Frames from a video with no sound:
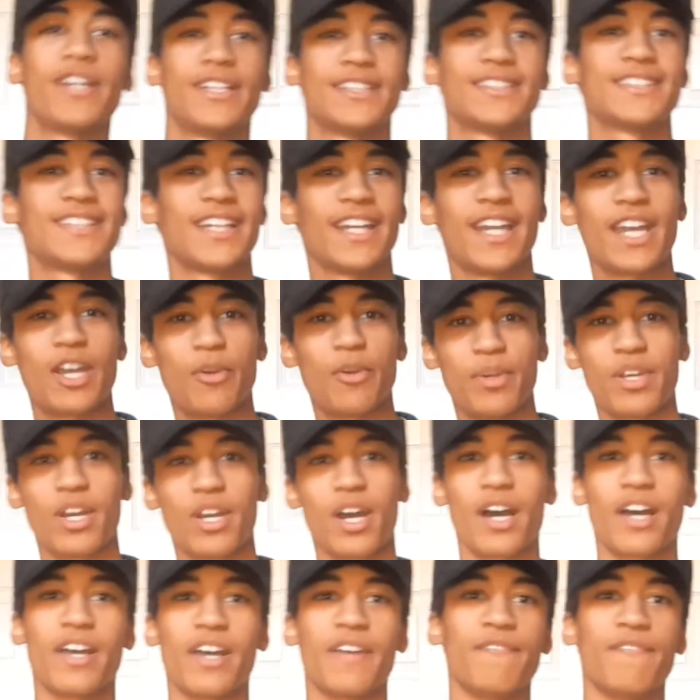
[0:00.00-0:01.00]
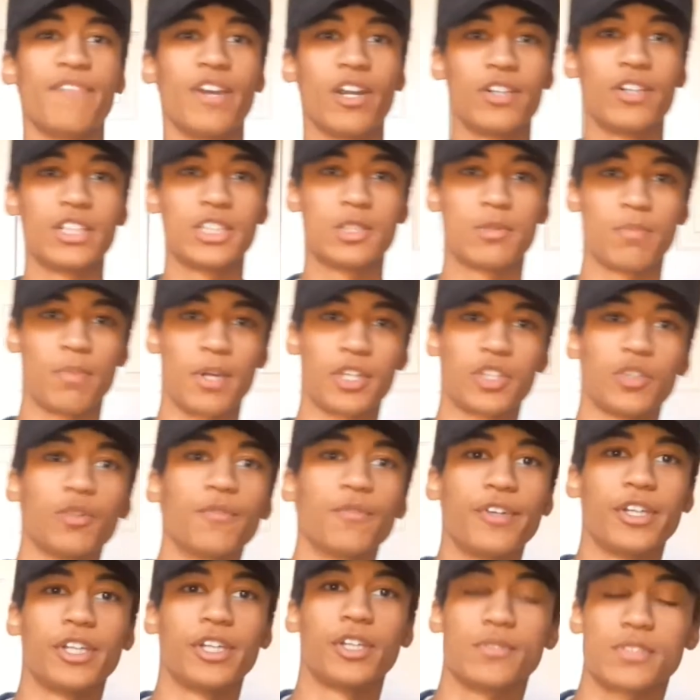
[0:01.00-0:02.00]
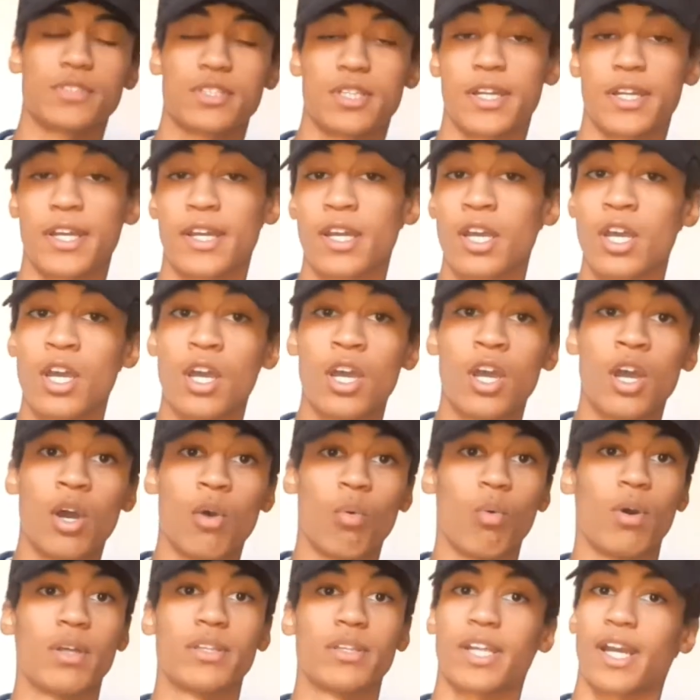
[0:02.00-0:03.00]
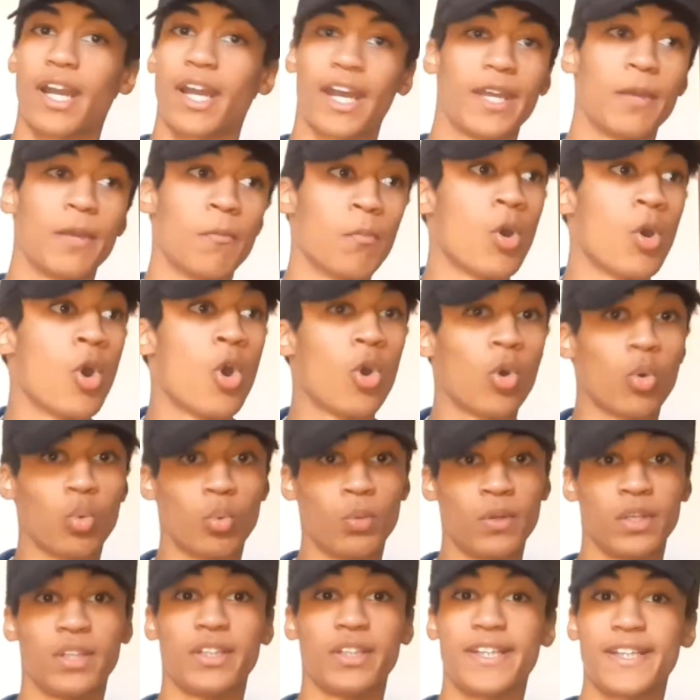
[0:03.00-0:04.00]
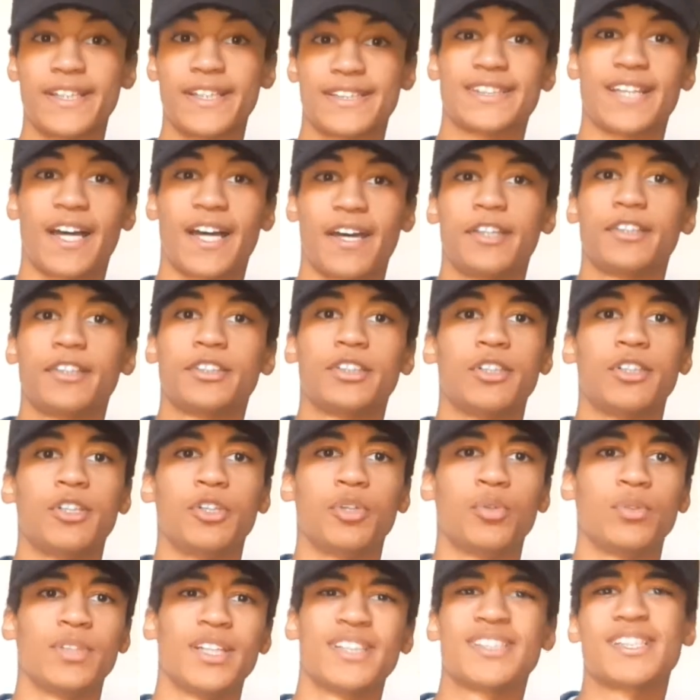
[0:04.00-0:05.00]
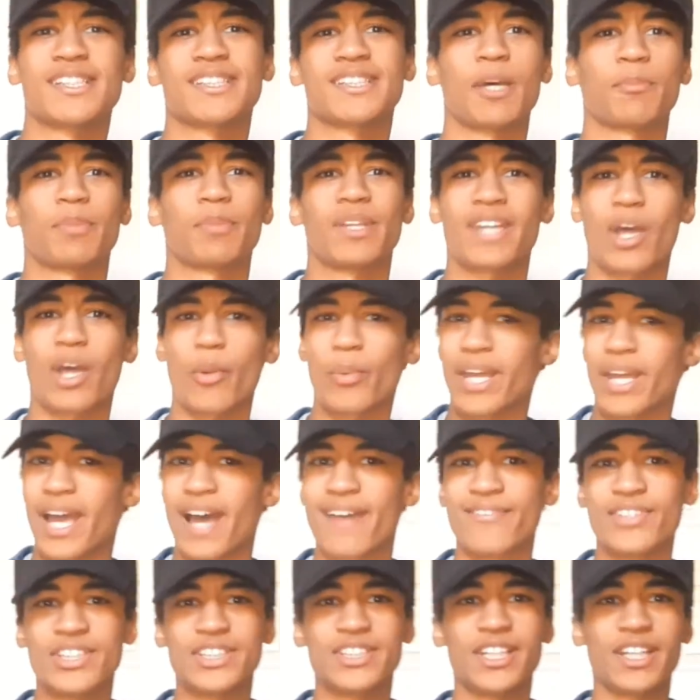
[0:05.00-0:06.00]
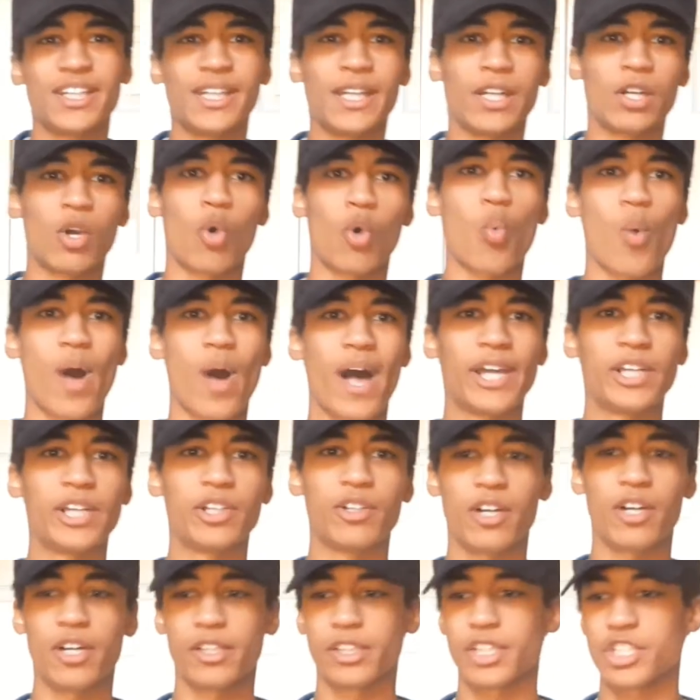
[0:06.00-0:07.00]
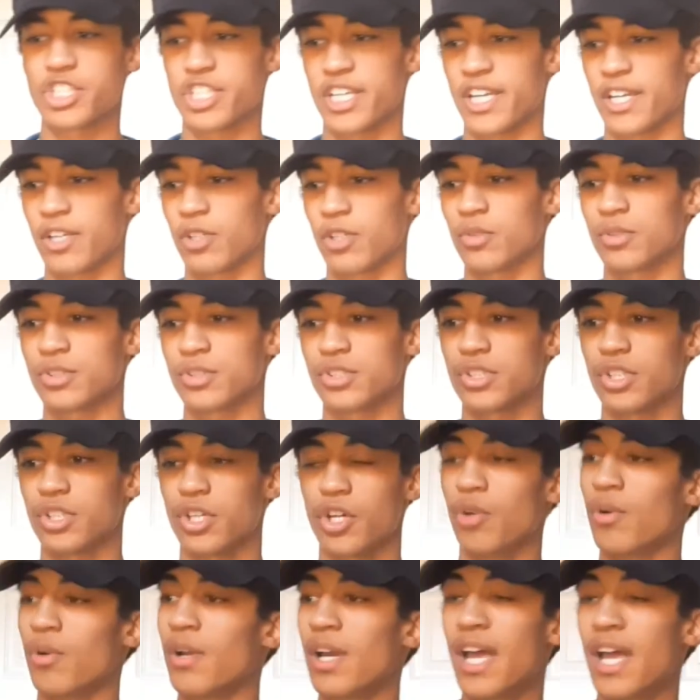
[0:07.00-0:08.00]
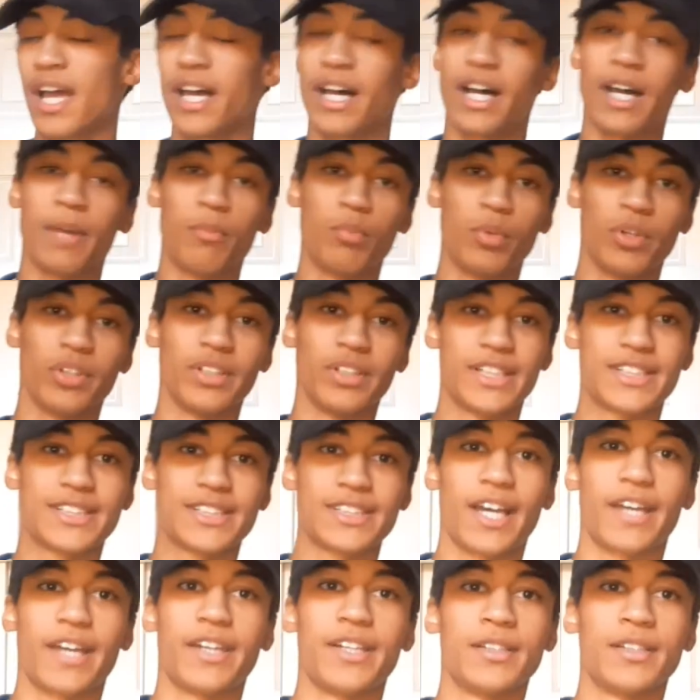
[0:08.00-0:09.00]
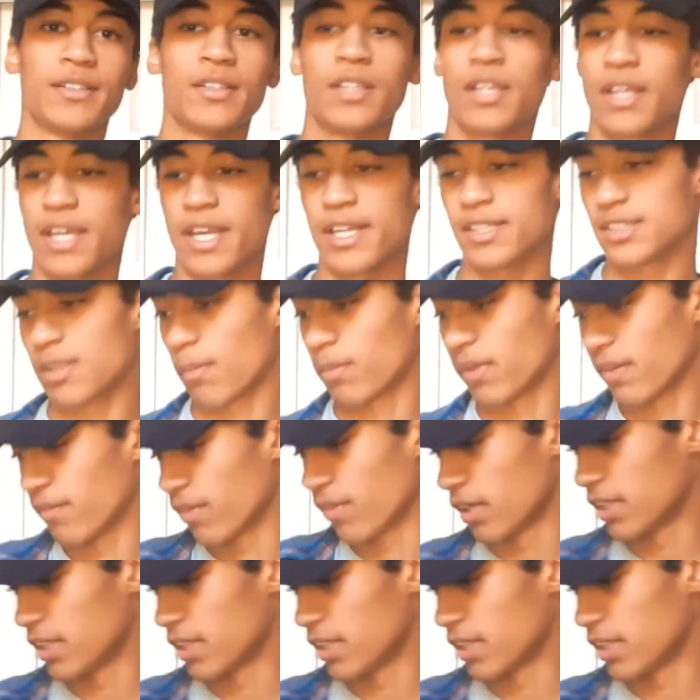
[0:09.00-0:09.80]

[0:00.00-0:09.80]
And today we got a very special video today, one that I am really excited to do. This is something that we haven't done in a while on the channel, so I'm really excited and something